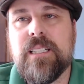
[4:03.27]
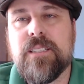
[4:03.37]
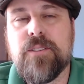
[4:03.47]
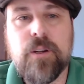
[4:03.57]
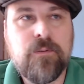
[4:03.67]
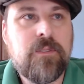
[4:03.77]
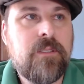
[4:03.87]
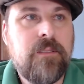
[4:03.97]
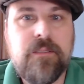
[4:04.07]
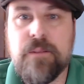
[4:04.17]

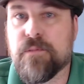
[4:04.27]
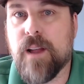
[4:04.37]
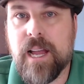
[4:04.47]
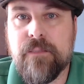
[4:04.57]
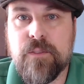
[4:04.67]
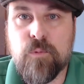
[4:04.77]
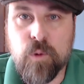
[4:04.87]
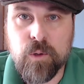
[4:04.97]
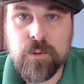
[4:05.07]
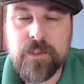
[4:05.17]
Don't deprive the
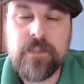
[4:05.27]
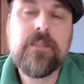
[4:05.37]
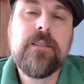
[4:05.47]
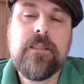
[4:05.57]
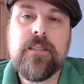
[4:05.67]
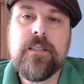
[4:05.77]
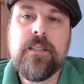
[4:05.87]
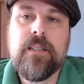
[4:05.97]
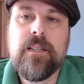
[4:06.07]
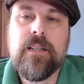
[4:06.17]
world
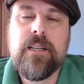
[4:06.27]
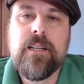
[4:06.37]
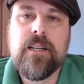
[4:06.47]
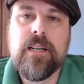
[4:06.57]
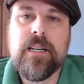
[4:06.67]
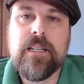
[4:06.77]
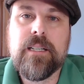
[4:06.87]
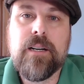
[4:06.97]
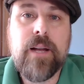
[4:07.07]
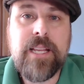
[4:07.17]

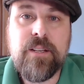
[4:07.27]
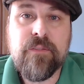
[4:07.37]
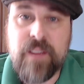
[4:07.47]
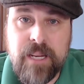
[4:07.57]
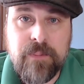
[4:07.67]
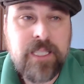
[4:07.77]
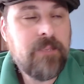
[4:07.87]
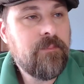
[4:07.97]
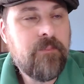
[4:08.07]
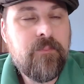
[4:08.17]
and your family
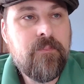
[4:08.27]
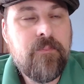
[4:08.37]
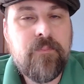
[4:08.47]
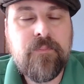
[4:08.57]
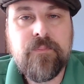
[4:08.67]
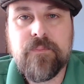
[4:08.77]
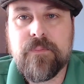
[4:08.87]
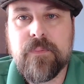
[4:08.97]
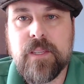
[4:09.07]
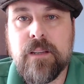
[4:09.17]

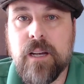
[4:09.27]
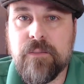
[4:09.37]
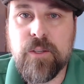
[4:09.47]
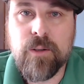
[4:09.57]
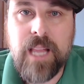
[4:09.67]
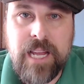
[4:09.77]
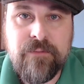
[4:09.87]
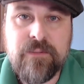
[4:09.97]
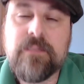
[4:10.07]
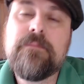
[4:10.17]
of your life.